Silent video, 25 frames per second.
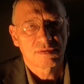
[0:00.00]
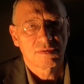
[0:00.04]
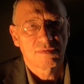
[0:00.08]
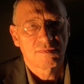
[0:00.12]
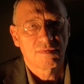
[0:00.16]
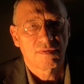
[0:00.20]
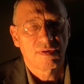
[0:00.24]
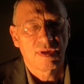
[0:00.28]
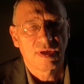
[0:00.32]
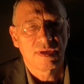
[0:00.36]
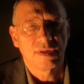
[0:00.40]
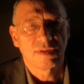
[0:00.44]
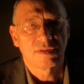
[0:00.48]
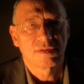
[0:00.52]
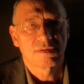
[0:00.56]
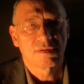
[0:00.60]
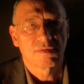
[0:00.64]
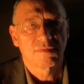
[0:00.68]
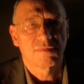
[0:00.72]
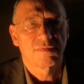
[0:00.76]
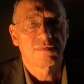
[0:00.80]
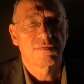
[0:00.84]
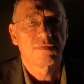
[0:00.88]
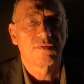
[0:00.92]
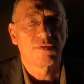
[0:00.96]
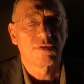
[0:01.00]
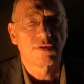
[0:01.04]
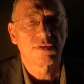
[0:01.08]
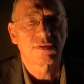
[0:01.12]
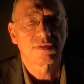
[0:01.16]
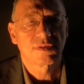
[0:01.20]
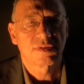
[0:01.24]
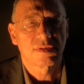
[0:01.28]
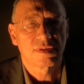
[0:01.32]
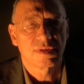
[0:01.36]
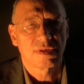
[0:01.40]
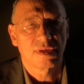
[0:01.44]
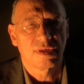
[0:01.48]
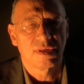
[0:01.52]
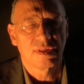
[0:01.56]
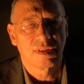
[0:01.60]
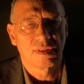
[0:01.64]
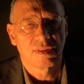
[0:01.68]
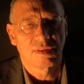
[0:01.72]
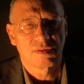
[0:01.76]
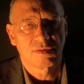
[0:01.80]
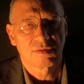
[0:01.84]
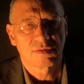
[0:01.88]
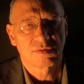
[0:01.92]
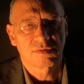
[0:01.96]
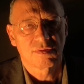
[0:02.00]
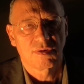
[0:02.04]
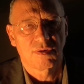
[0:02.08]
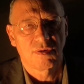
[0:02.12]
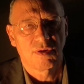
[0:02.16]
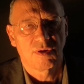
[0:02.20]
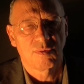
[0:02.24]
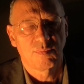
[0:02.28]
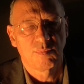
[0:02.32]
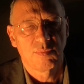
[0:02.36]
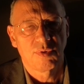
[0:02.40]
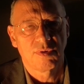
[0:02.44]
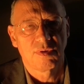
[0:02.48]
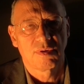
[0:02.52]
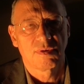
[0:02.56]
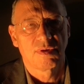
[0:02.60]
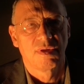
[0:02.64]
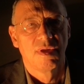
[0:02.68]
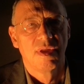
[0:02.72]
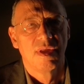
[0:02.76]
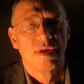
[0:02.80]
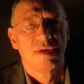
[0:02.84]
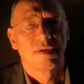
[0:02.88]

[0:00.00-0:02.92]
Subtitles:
of lines of force in the solar ball.